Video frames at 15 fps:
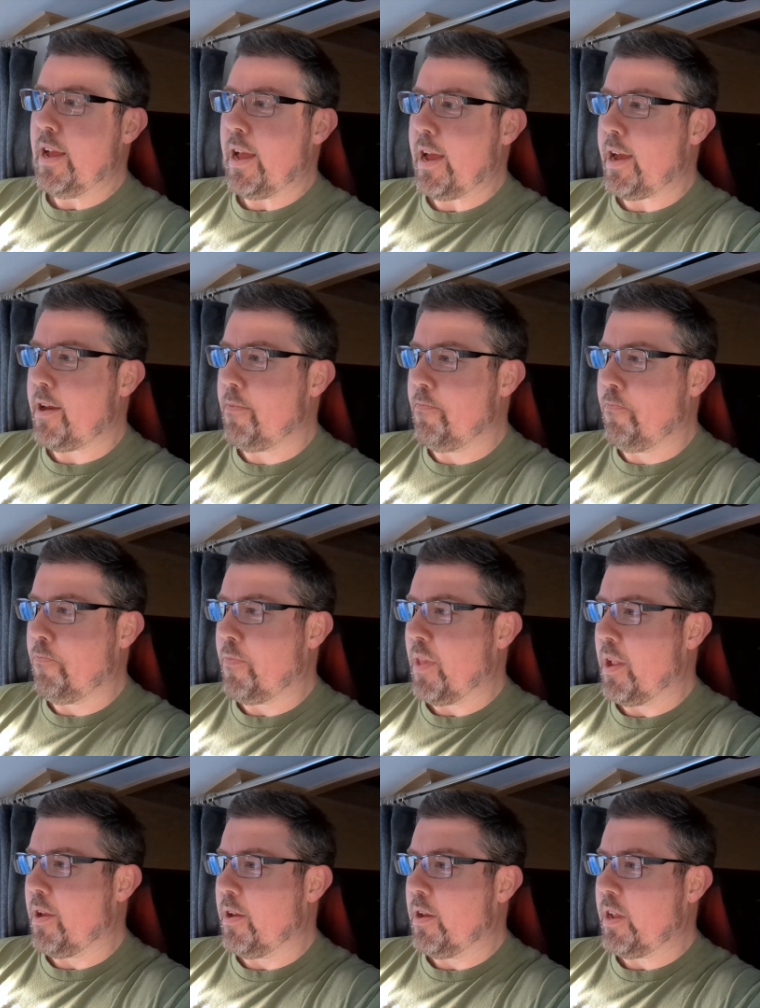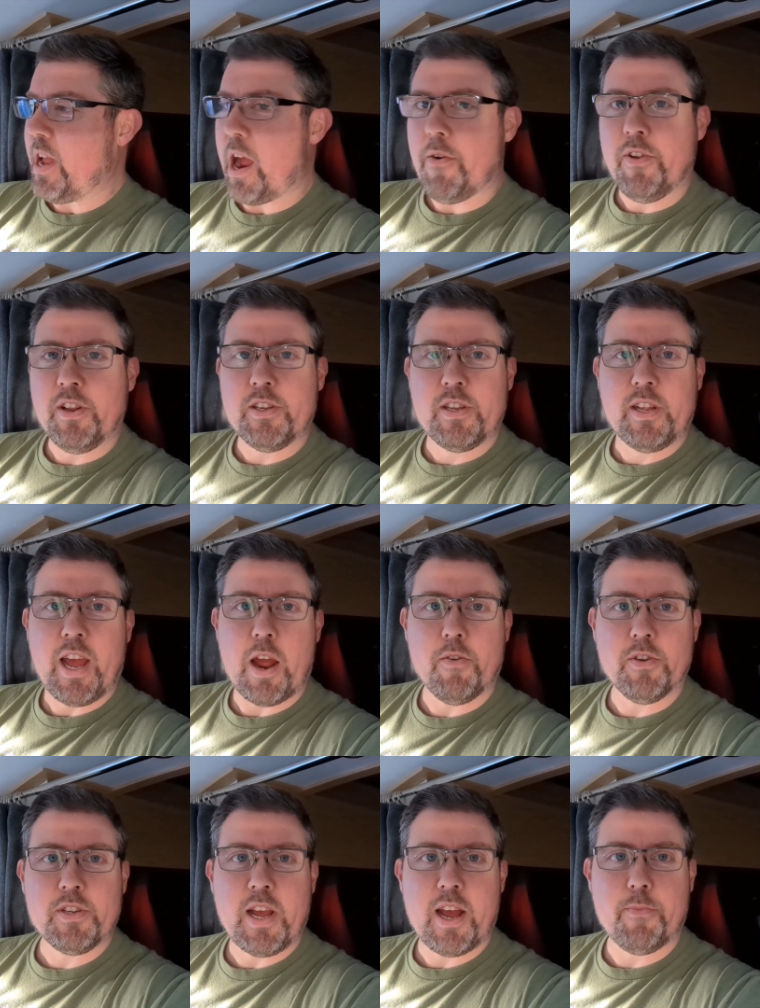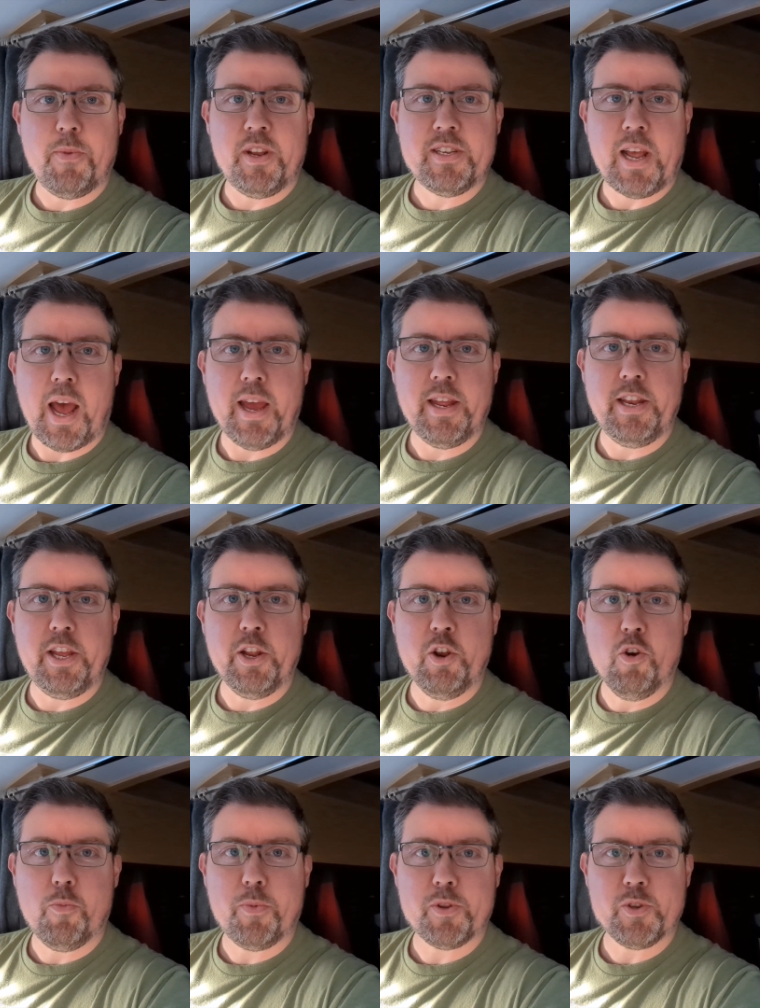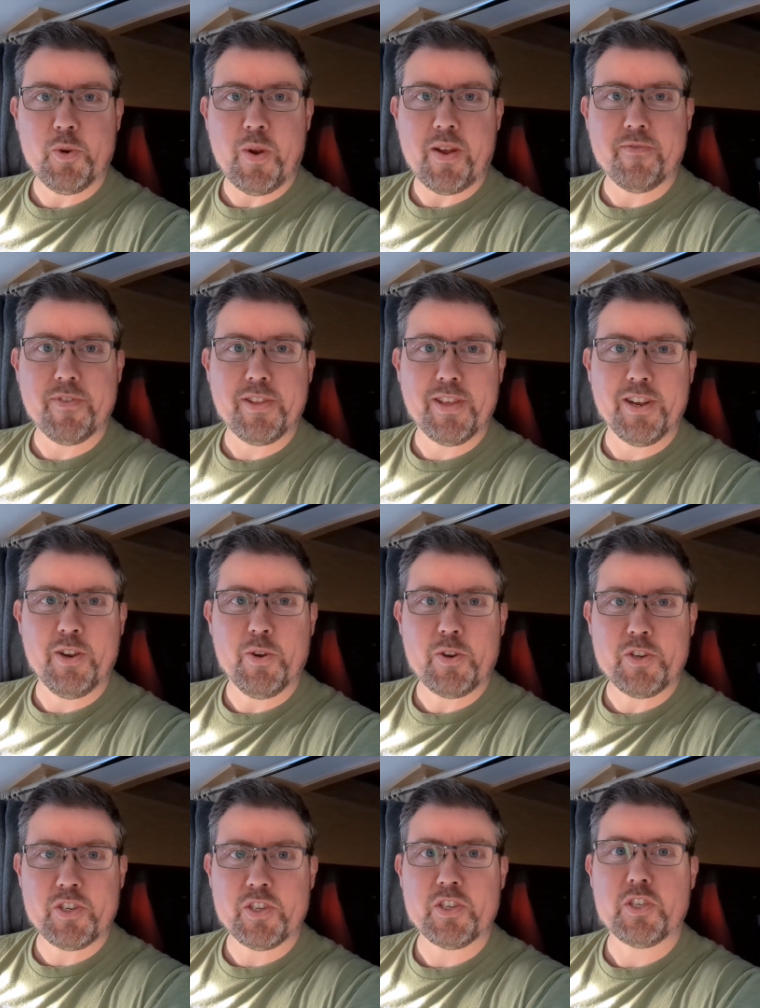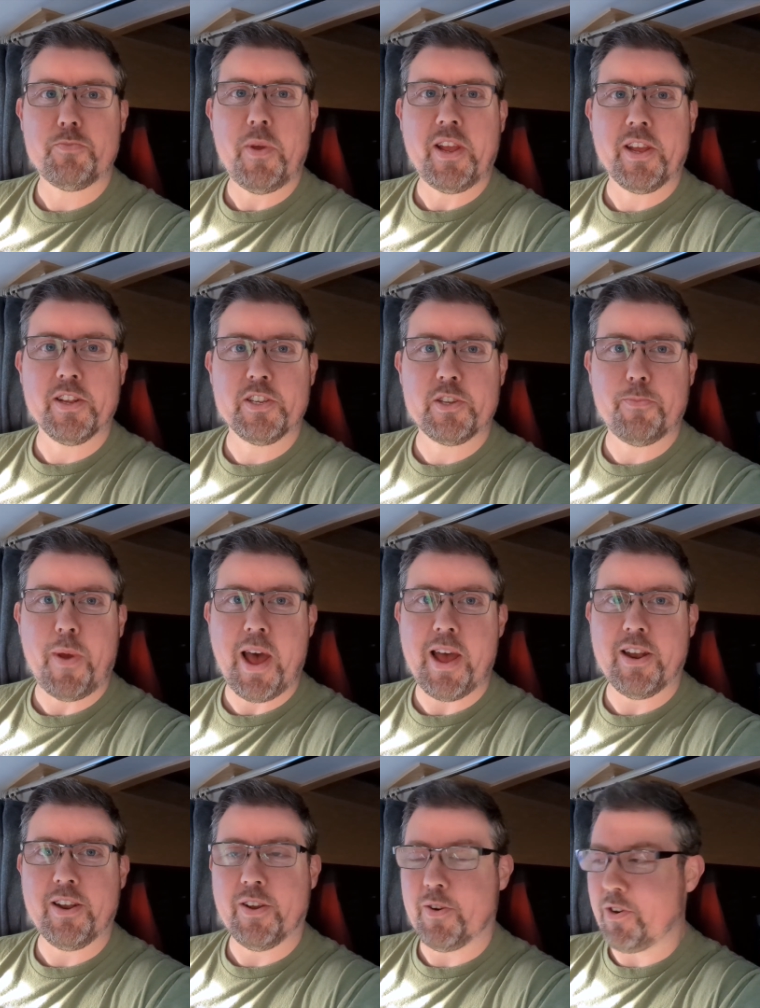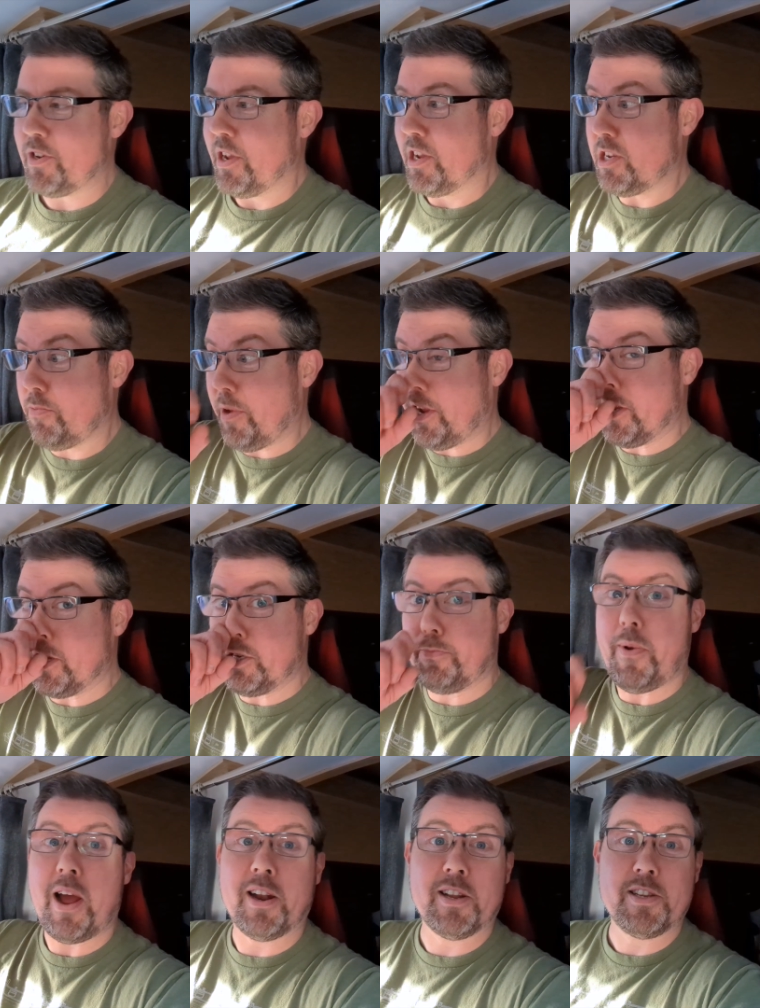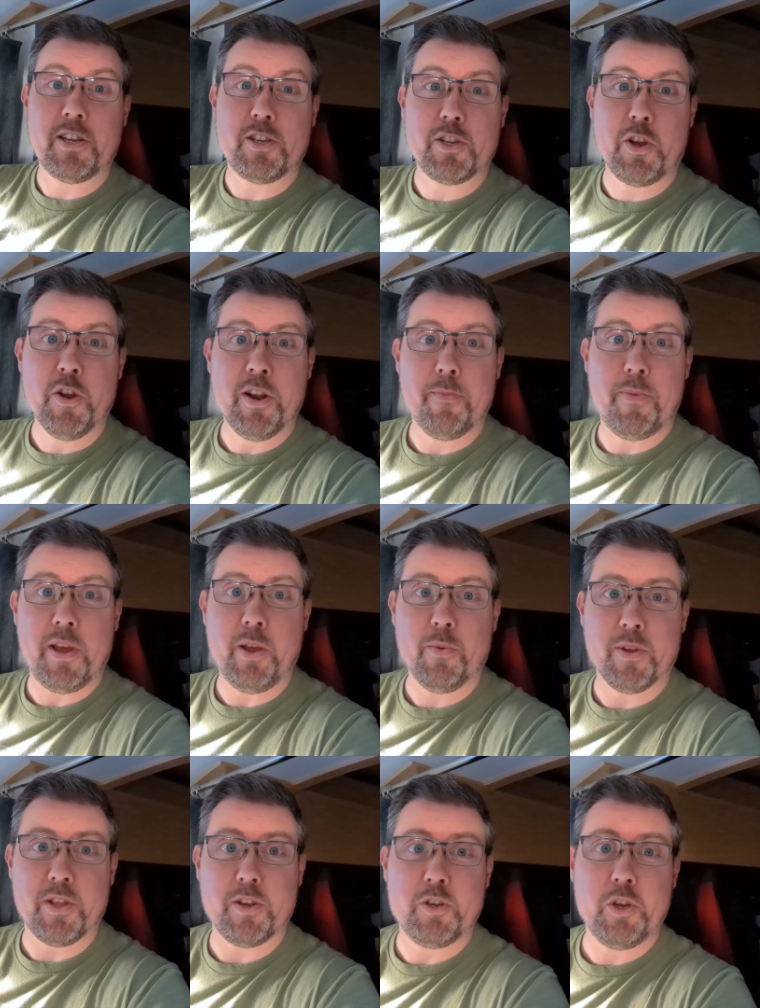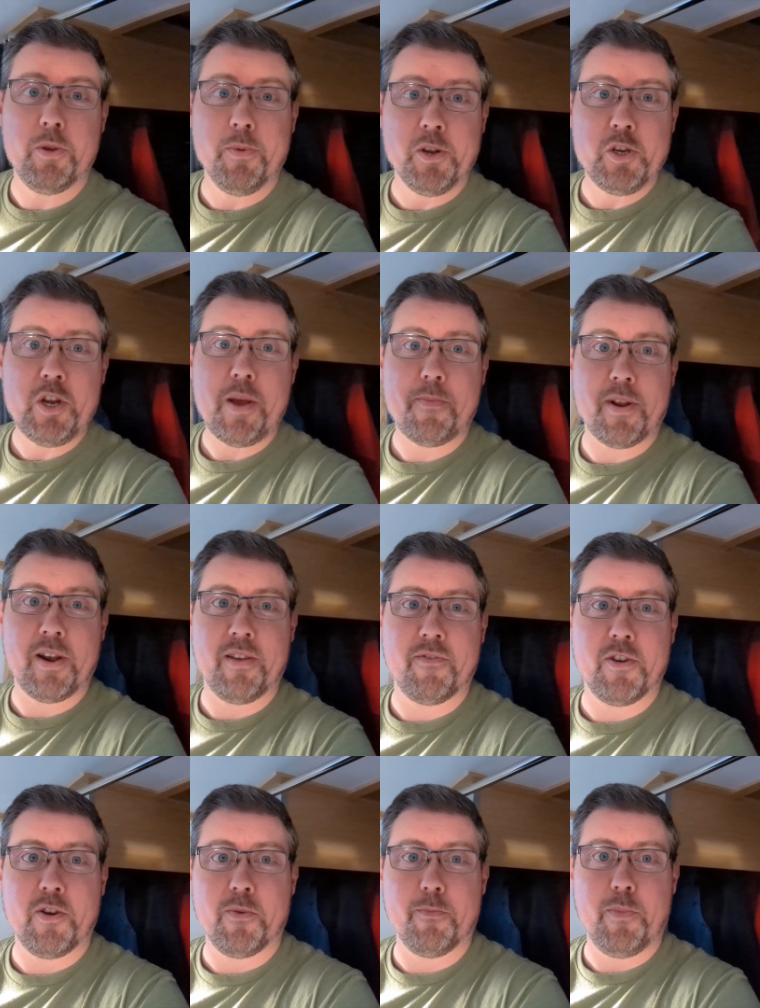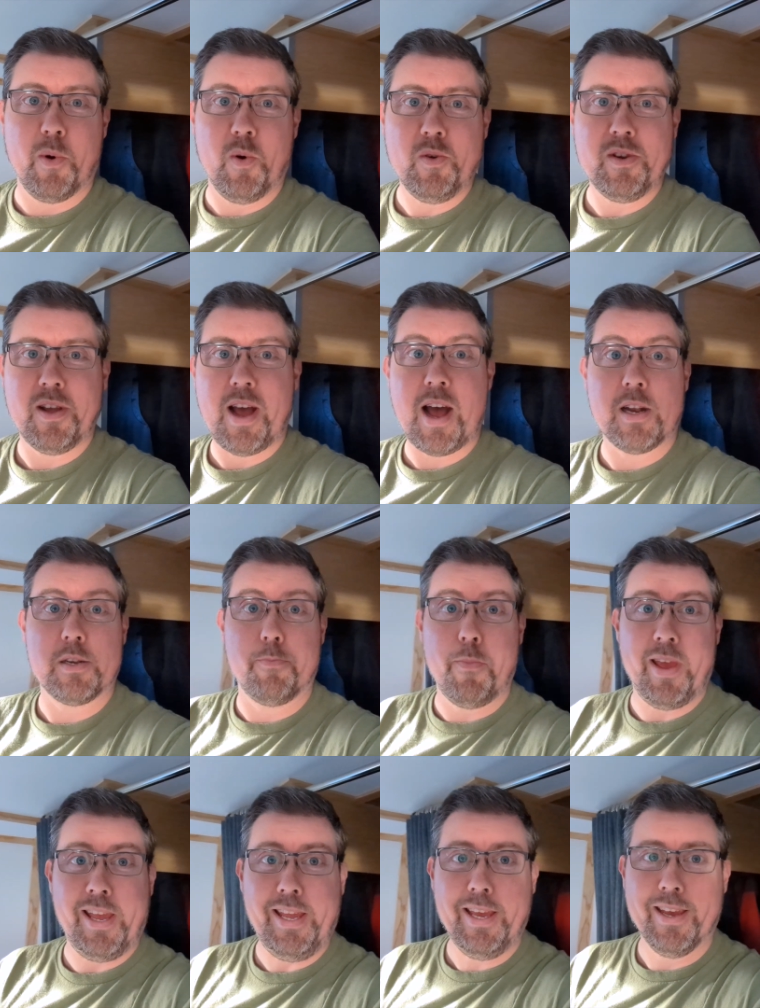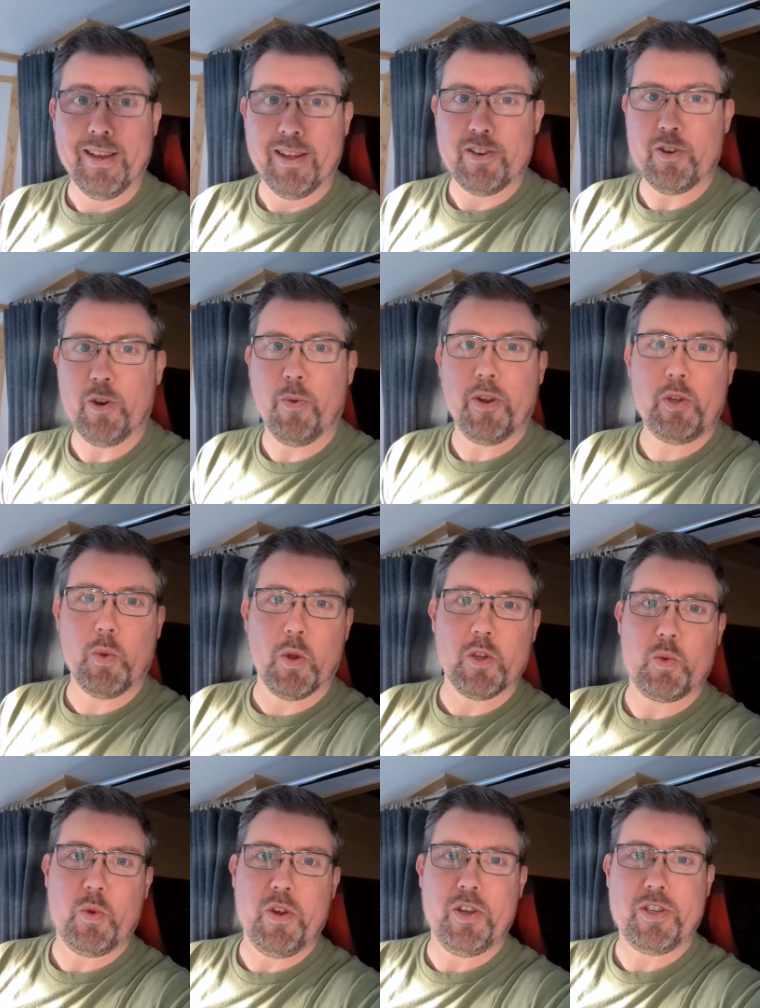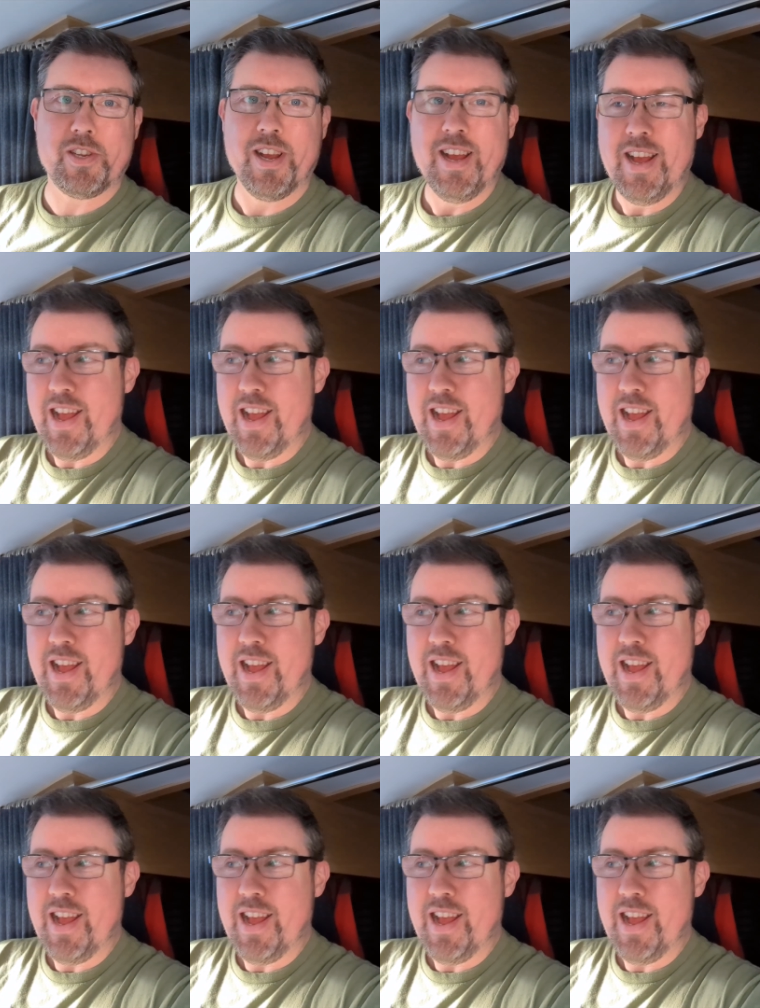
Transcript: Um, Karen, Karen's had me tidying up so everything looks spick and span, or as spick and span as it's going to be with a German Shepherd living on board, and me. Don't know which one's worse.